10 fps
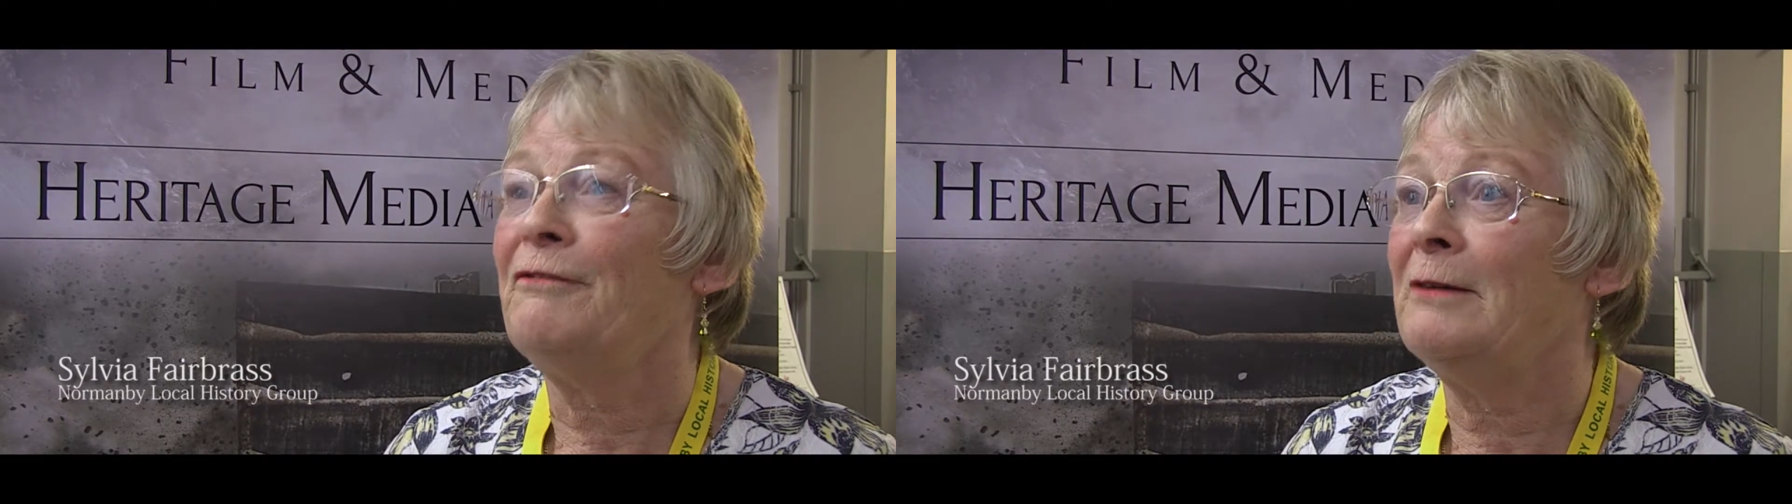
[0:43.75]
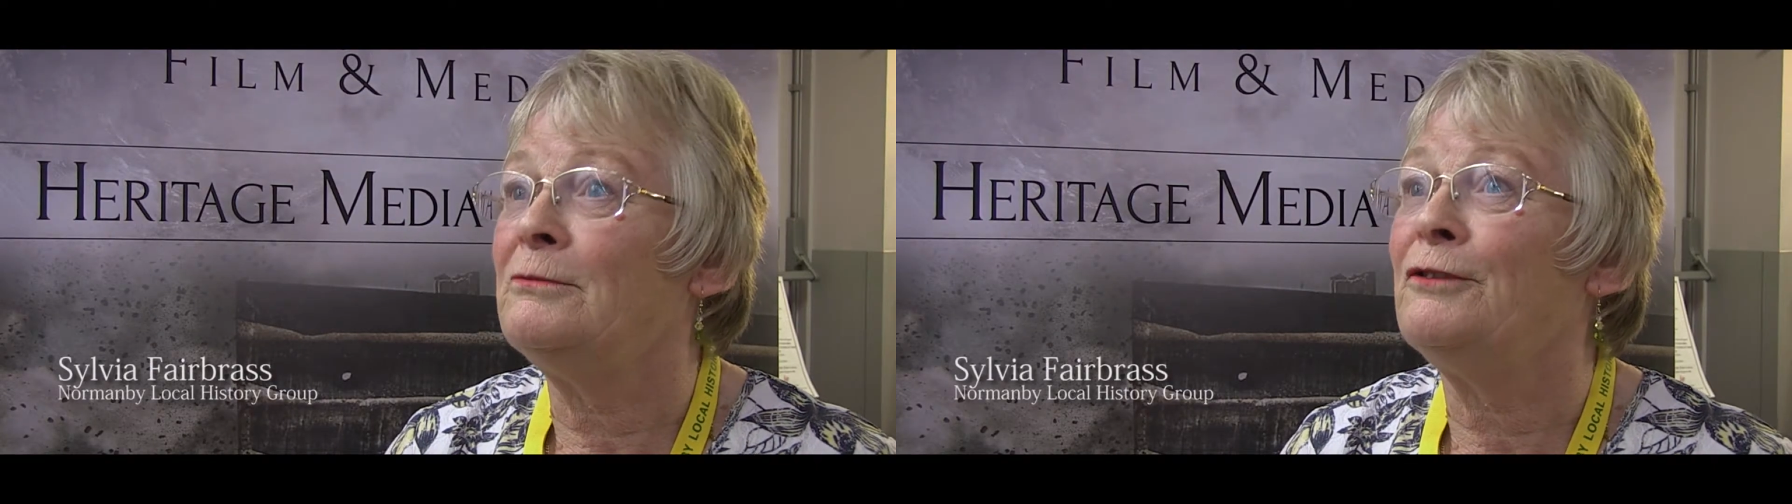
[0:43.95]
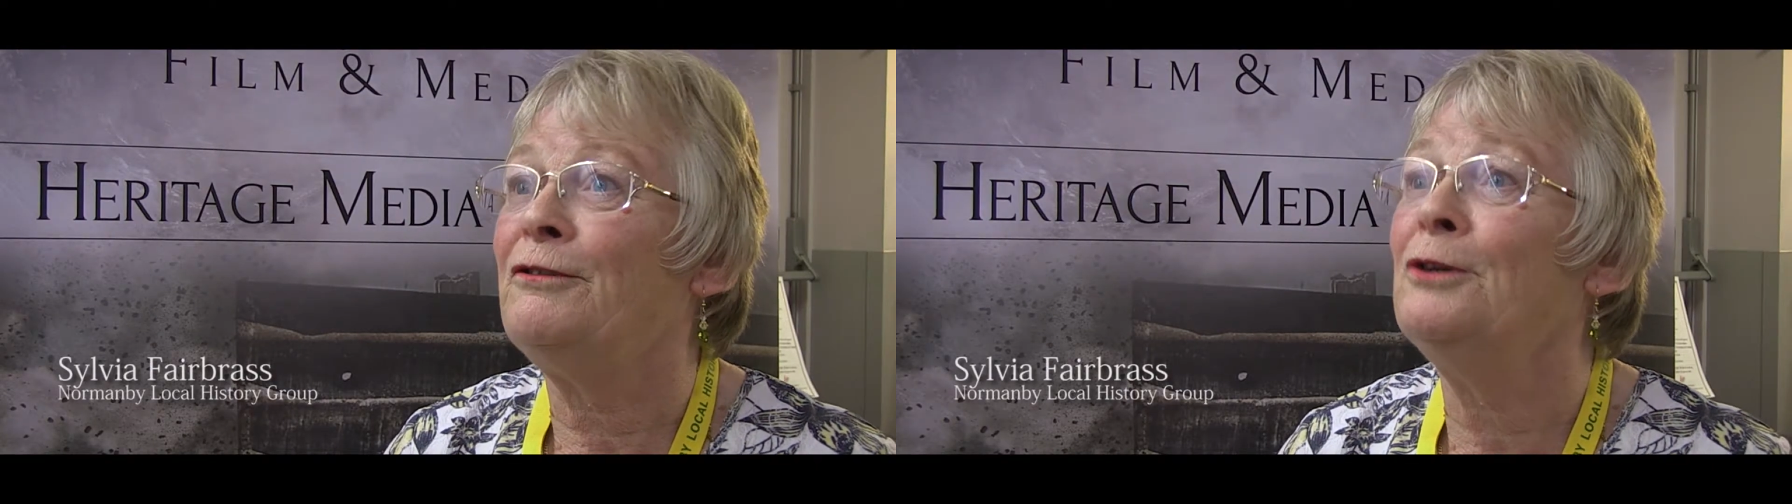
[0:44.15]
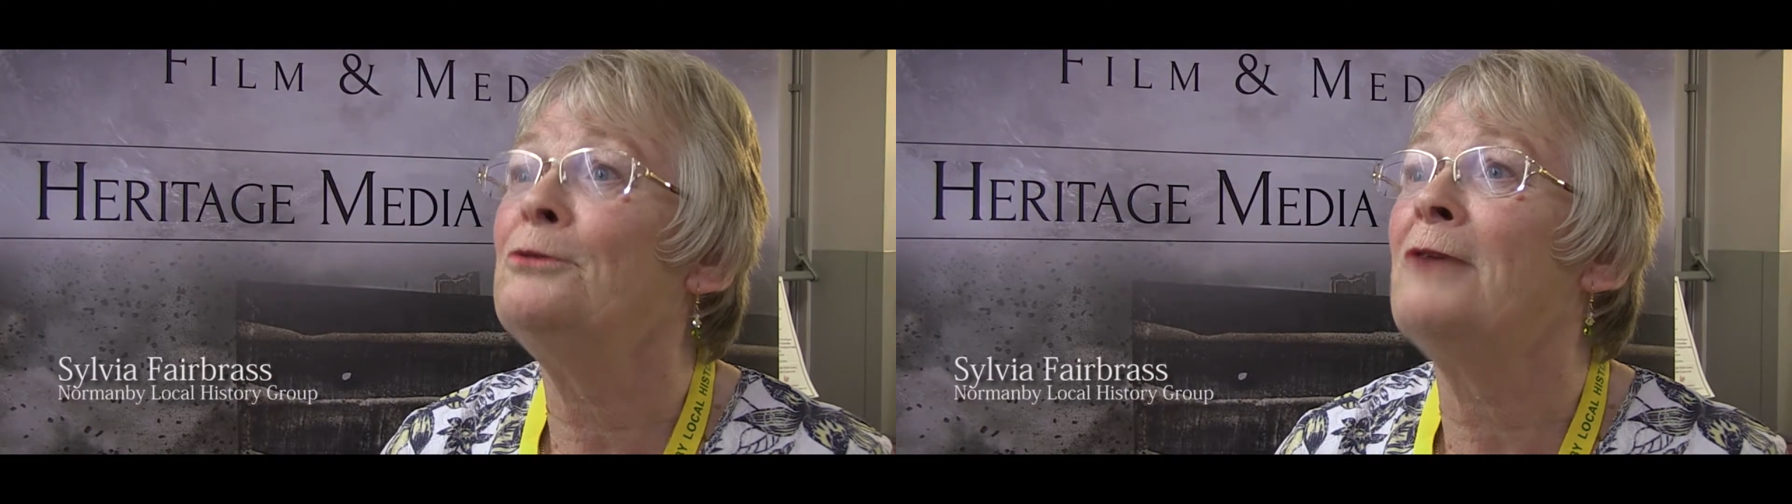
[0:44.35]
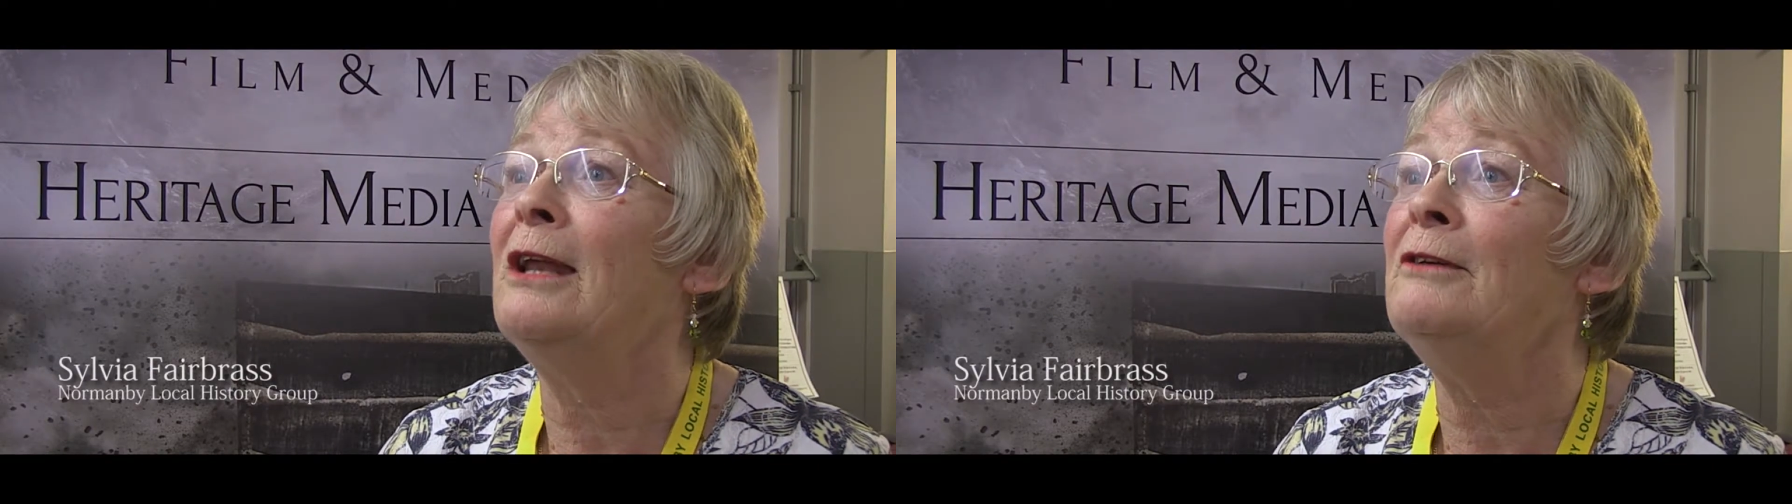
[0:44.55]
found a
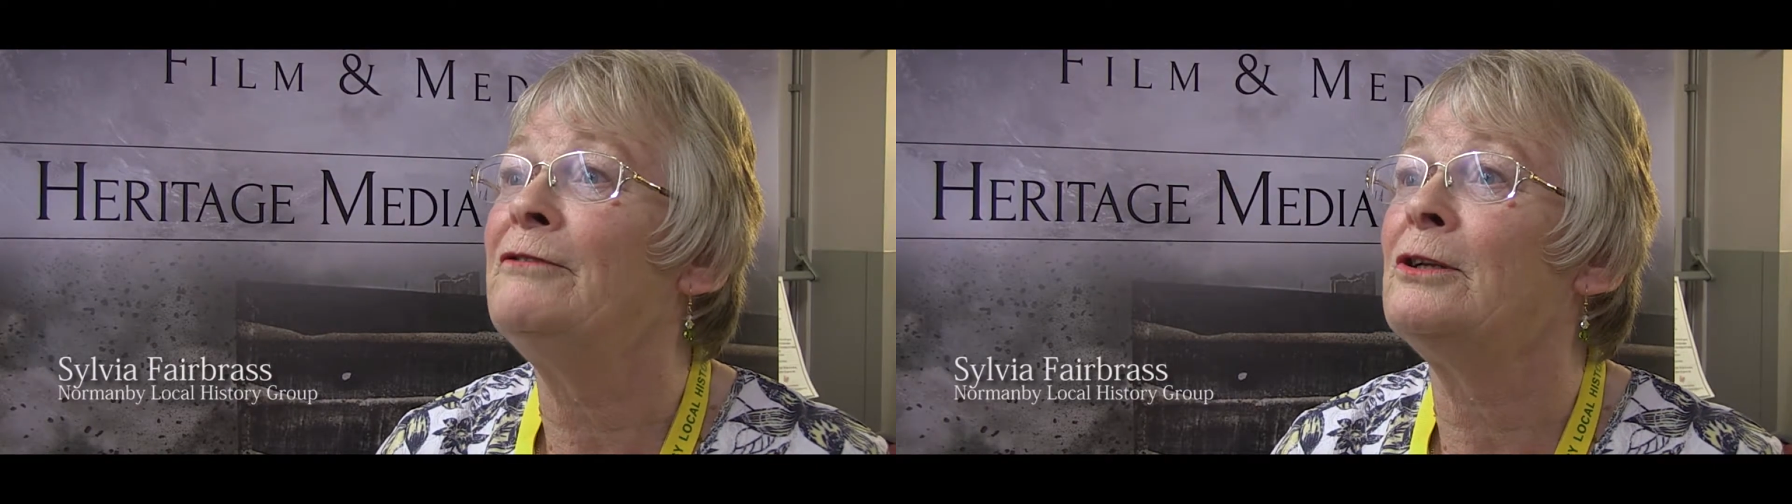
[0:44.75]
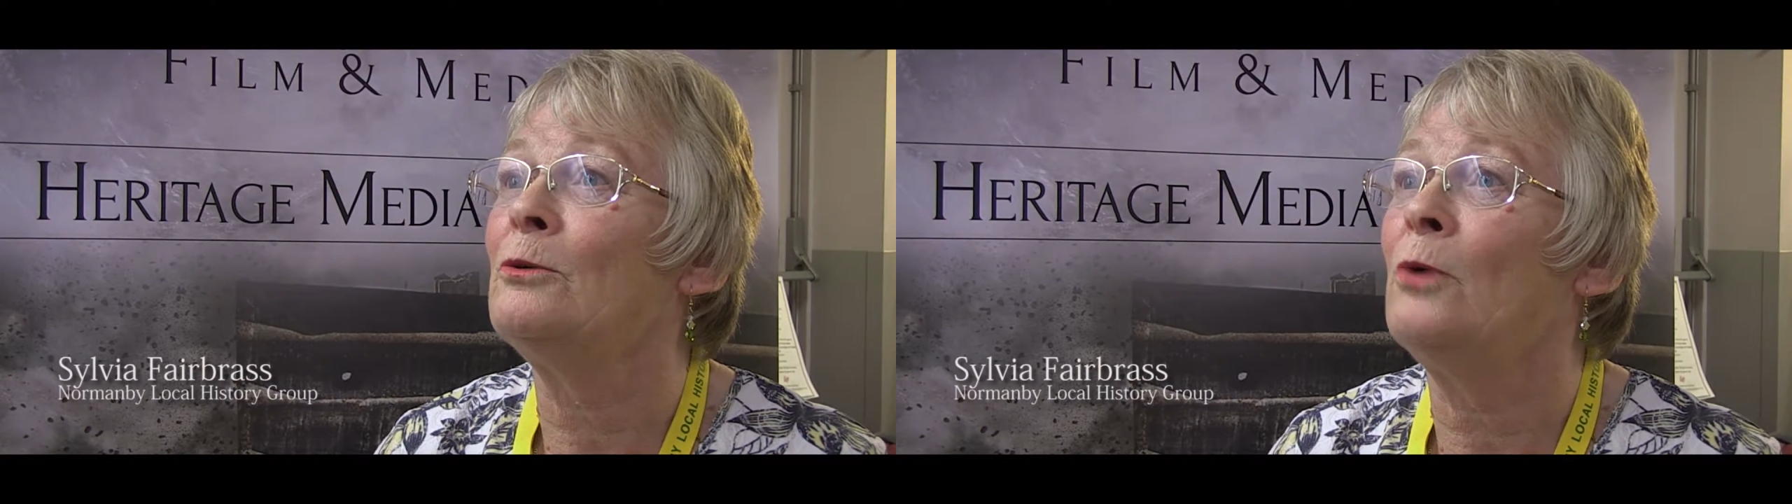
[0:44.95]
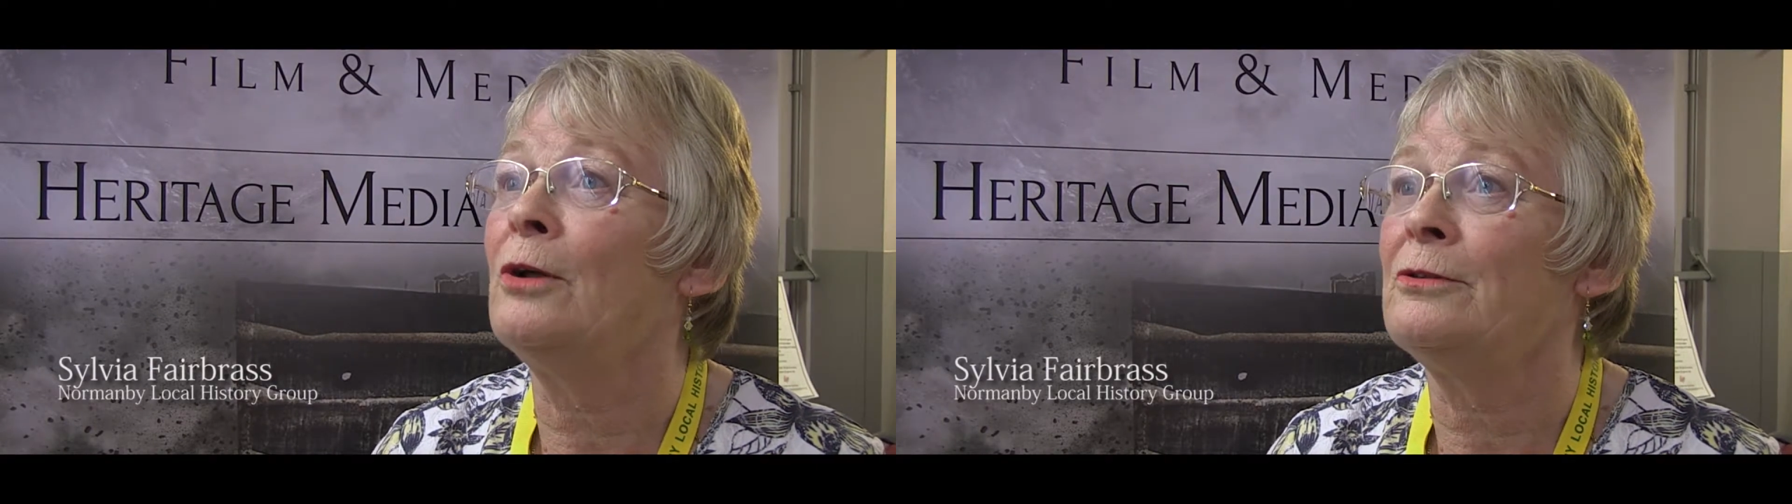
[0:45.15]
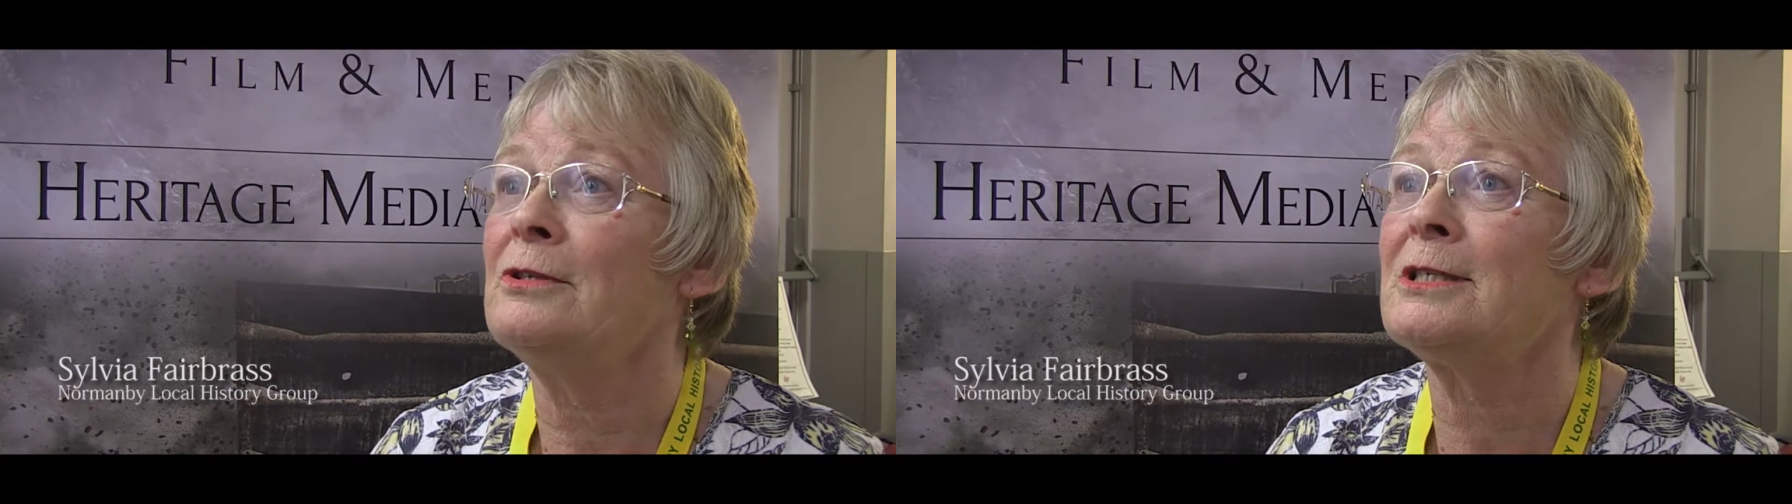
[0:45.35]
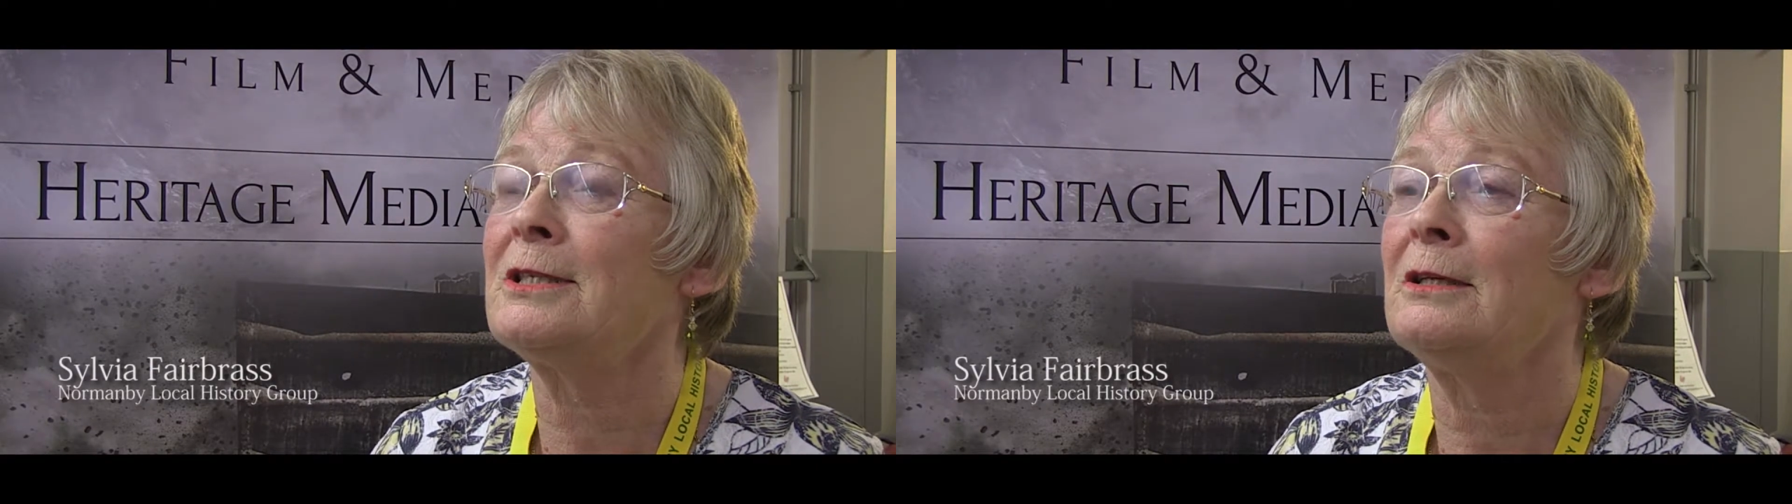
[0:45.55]
few relevant
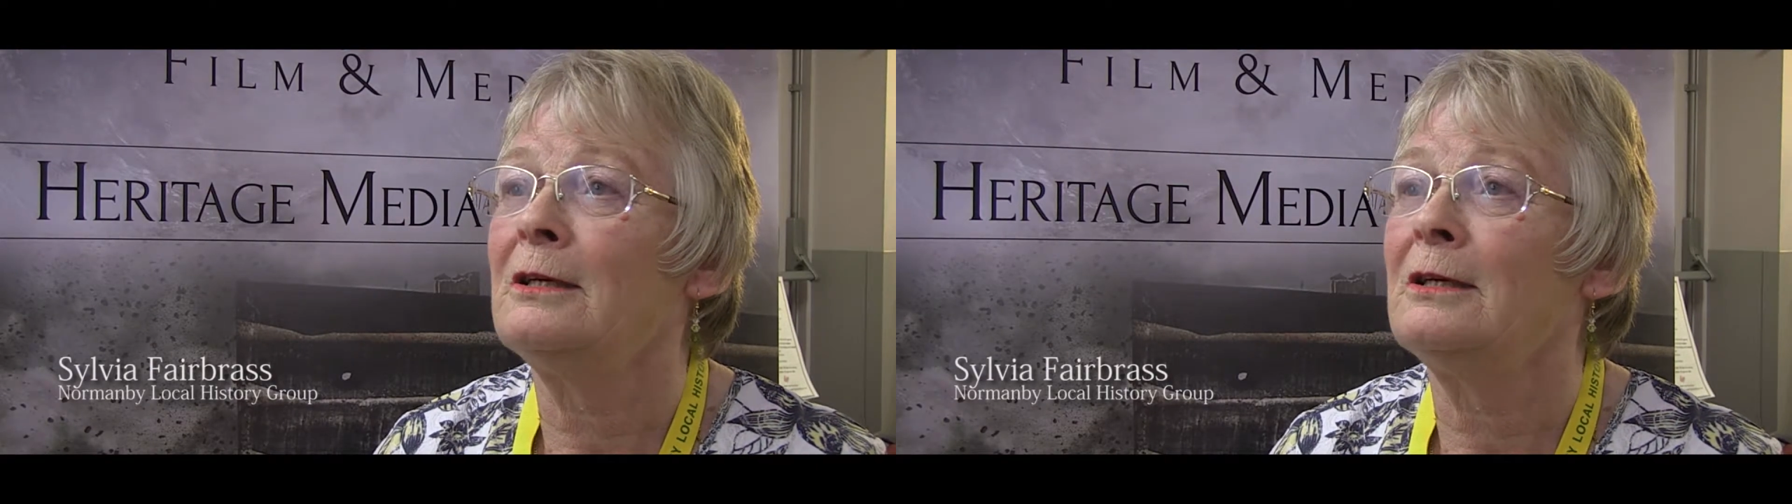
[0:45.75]
ones,